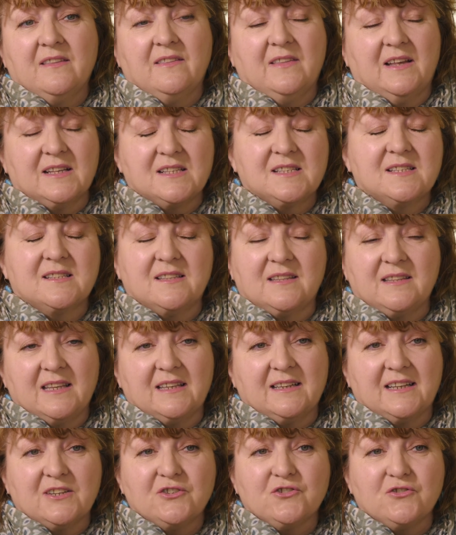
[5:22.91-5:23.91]
that's
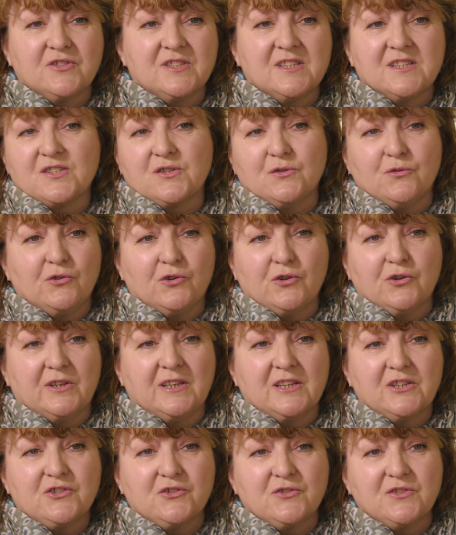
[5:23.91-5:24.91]
their issues, it's not our
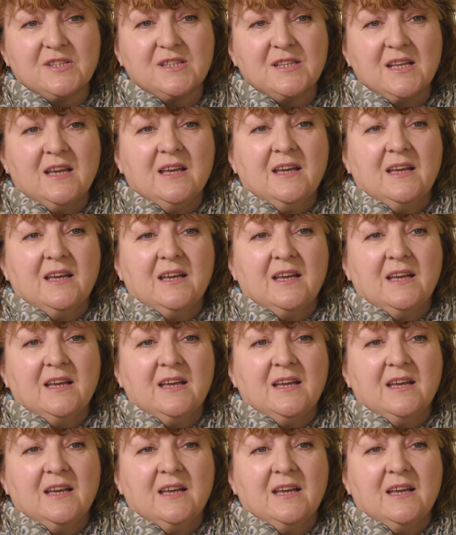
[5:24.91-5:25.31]
issues.